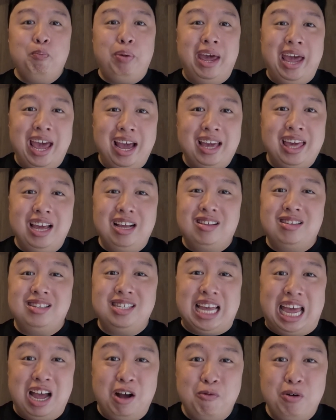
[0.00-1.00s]
pancake
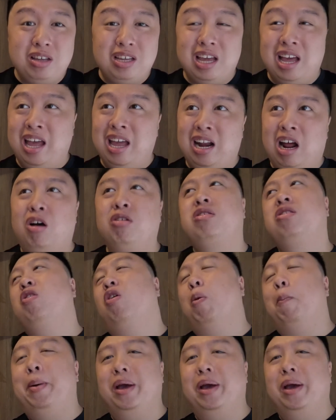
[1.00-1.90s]
sandwich, and I'll show